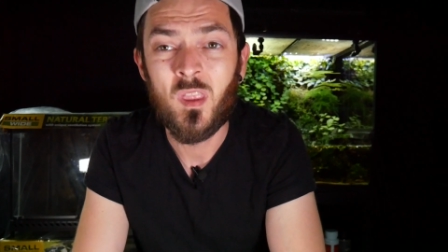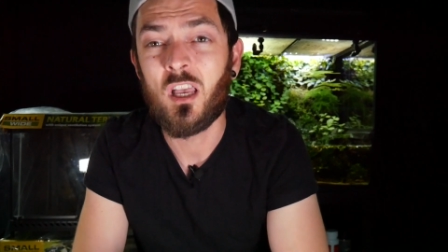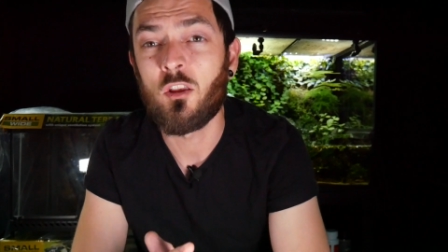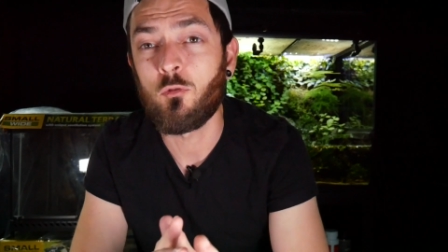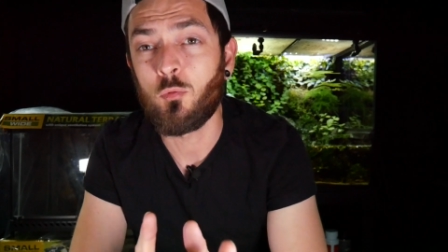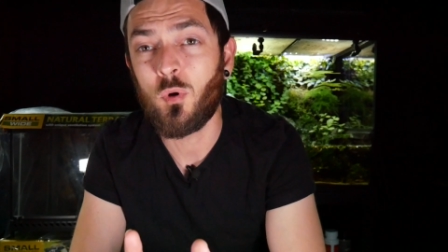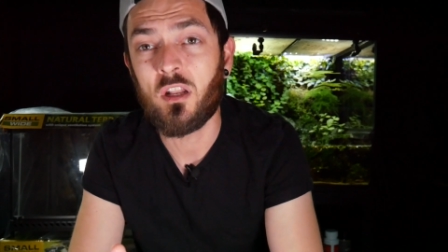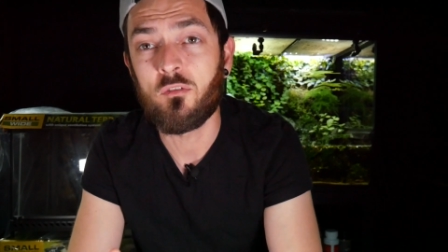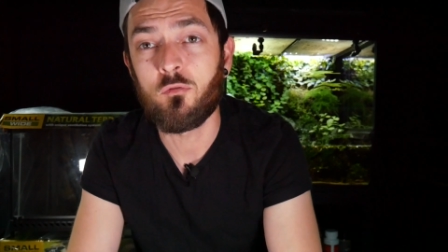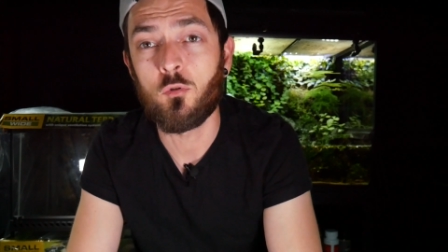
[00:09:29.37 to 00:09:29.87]

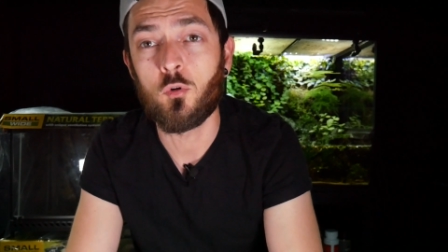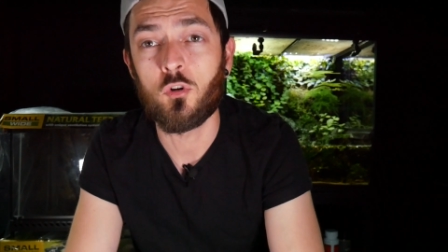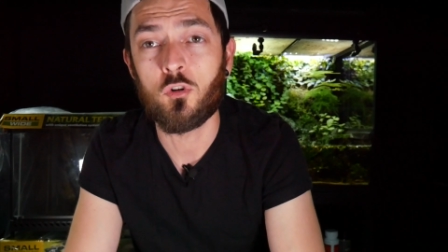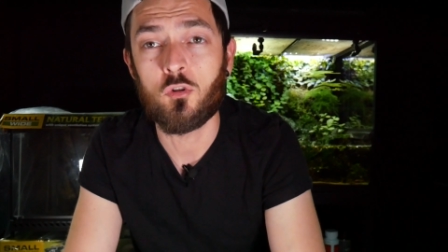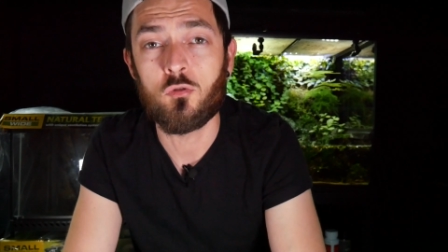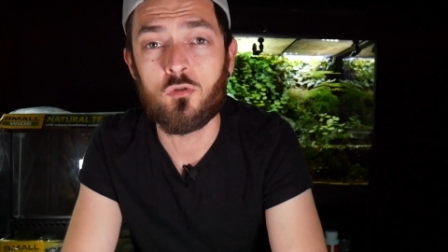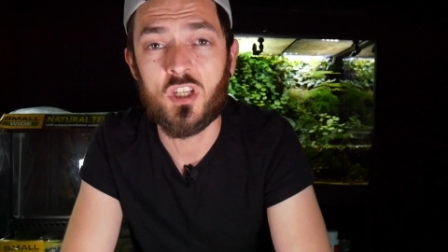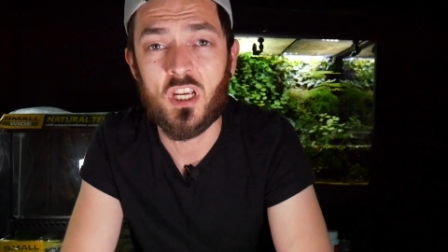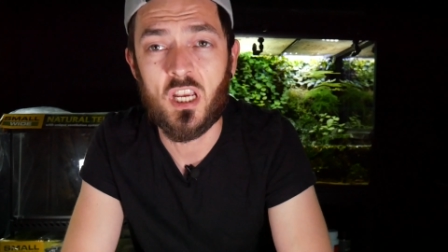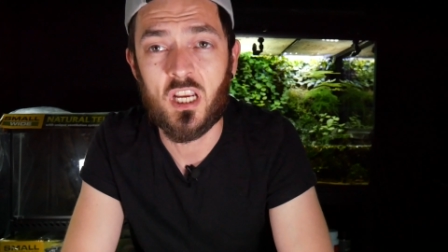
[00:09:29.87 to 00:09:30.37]
As well, if you want to
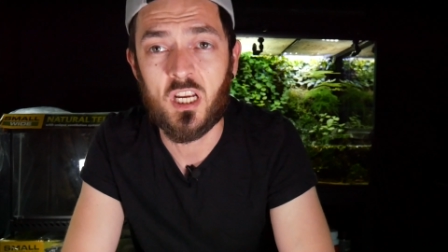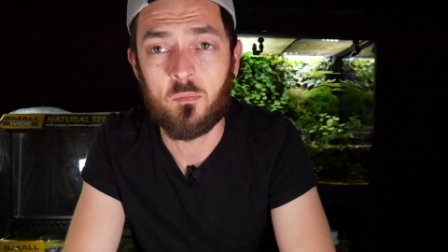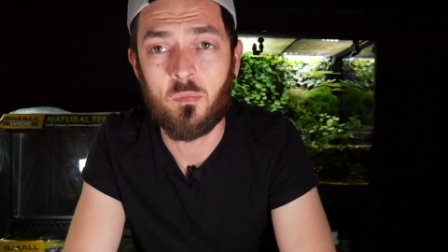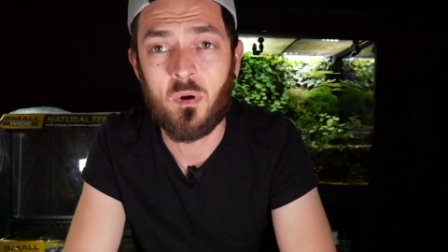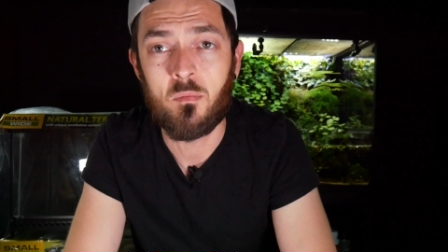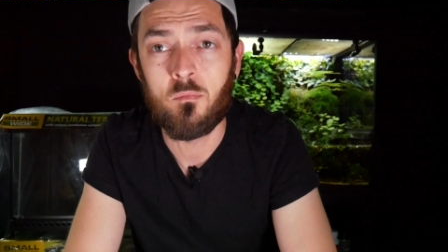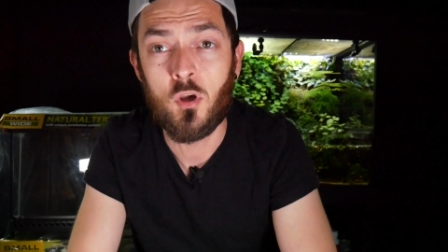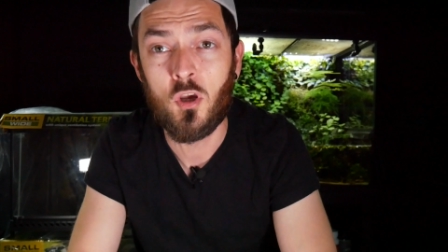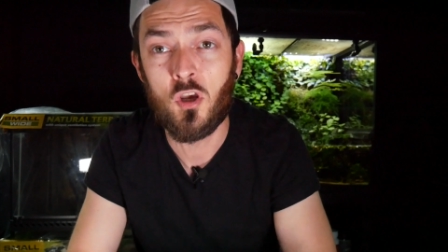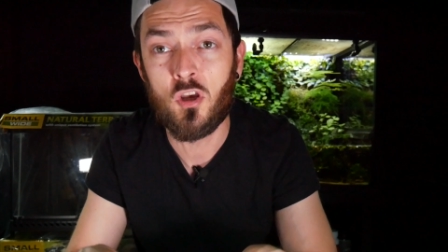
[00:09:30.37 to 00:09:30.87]
go and check out
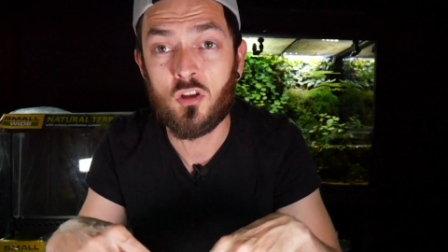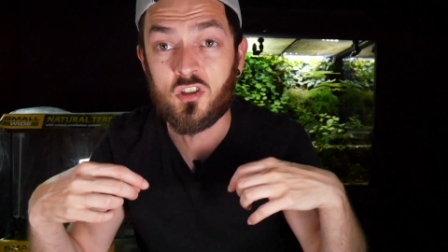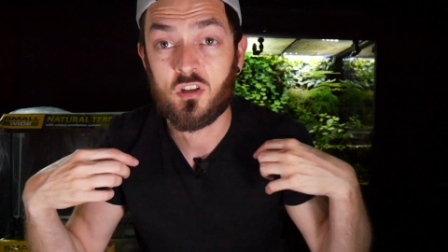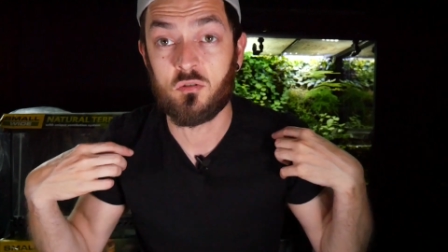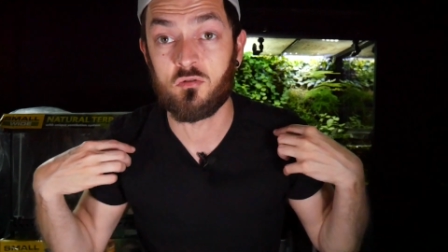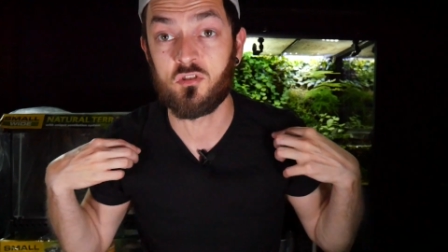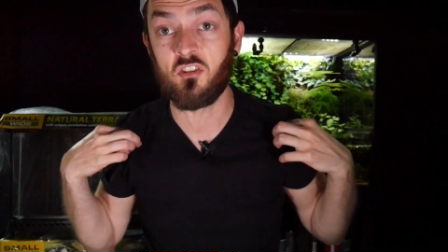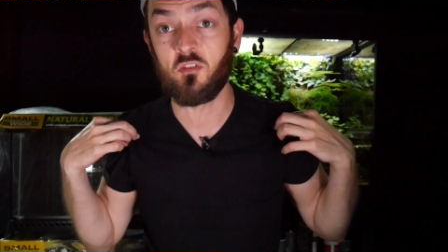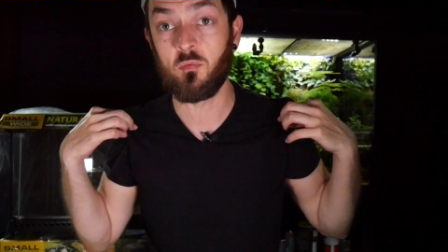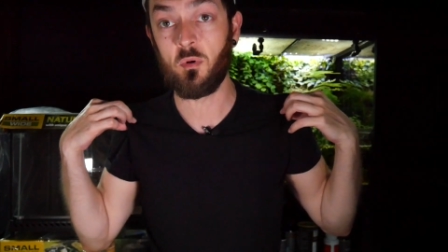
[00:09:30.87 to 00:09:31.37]
my merch,
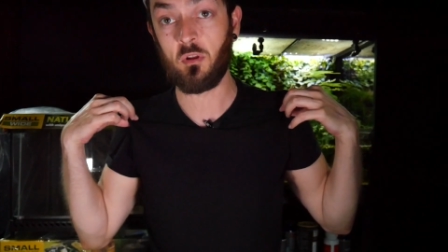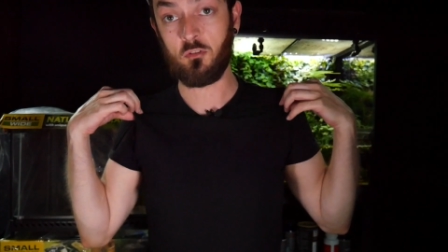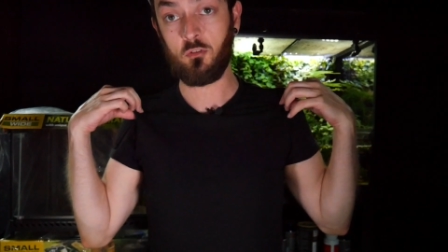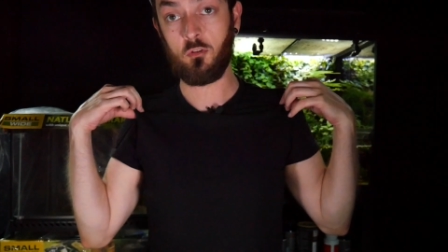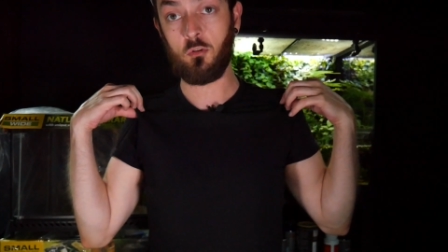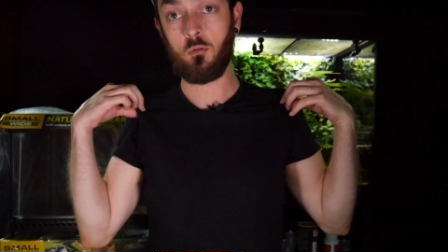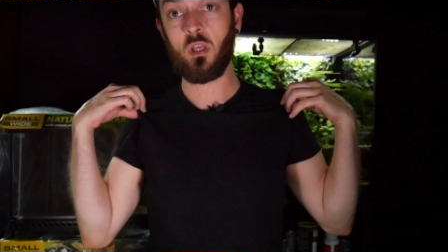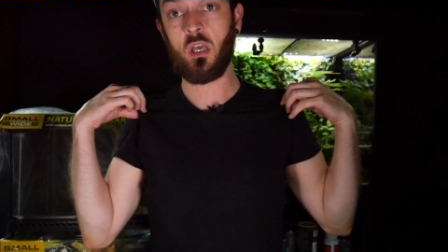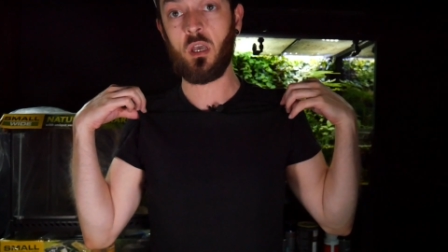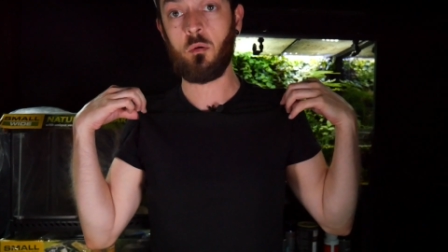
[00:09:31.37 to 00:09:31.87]
I was just about to
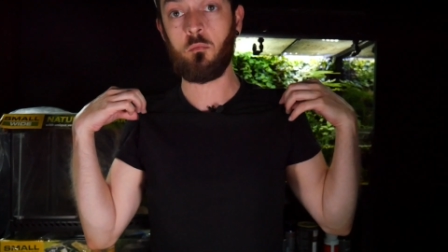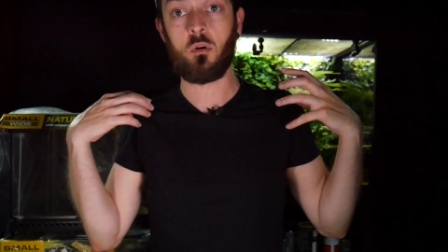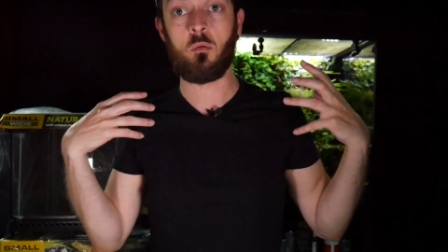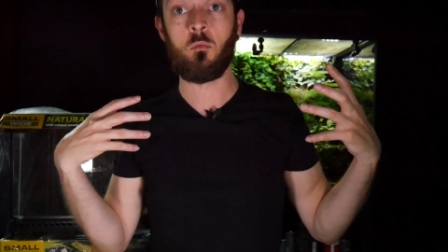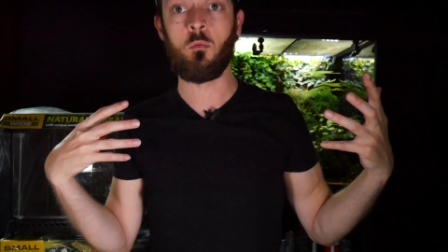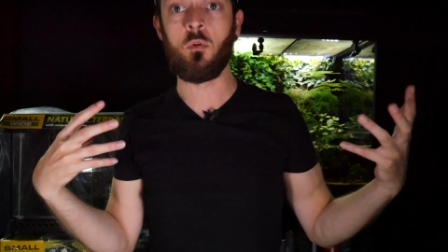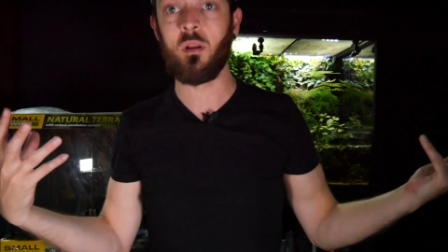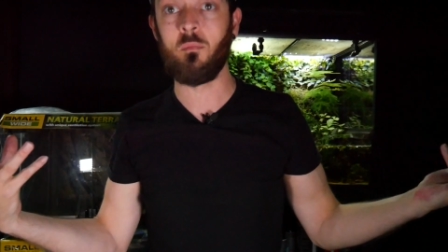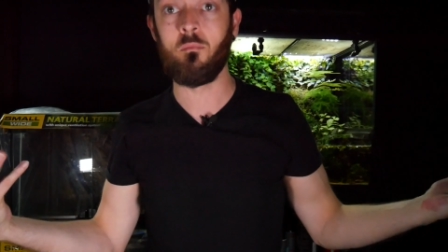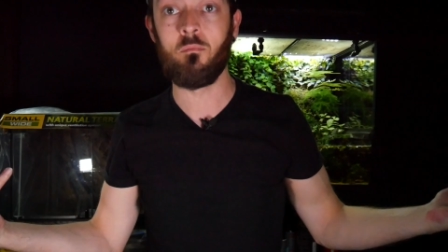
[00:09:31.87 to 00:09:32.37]
do that, but
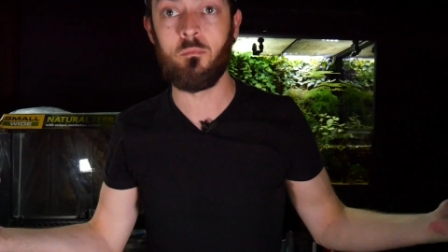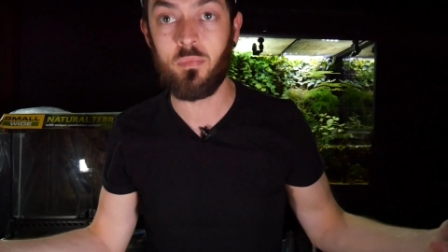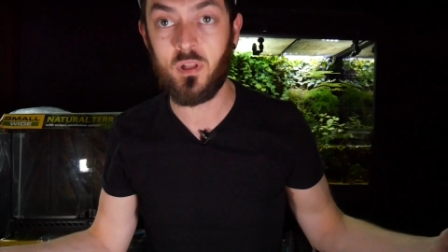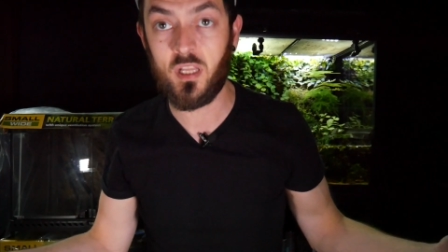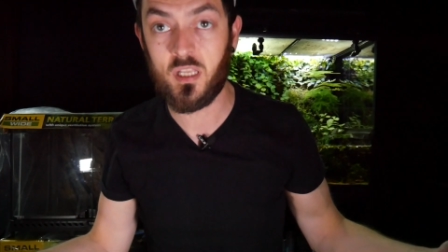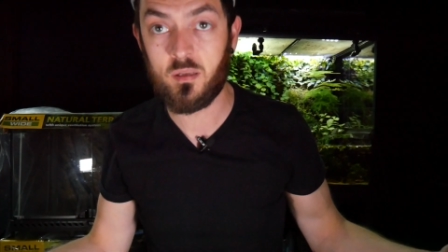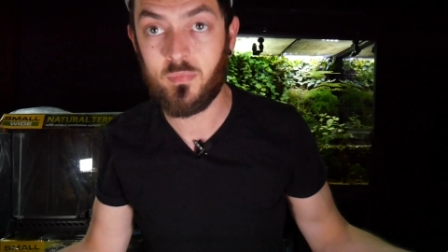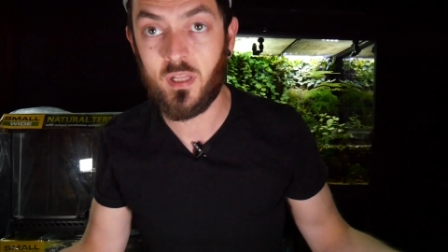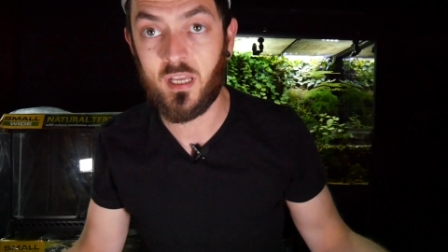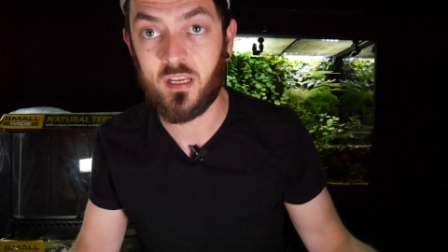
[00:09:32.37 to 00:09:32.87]
I'm wearing a
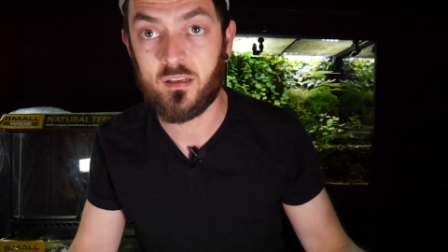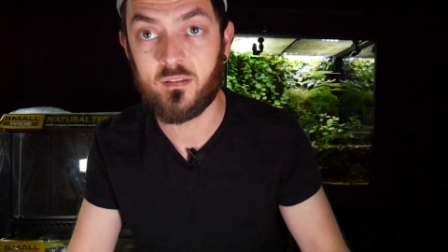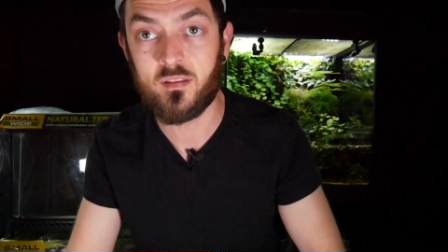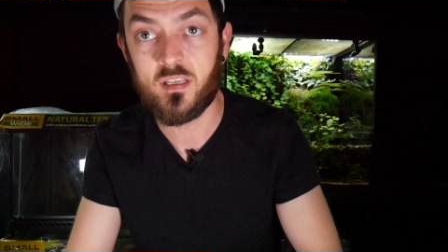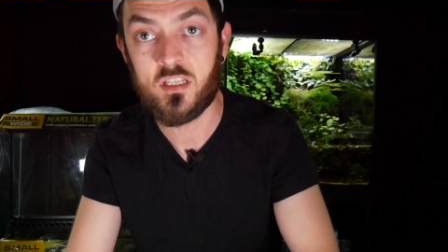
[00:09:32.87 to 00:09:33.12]
plain black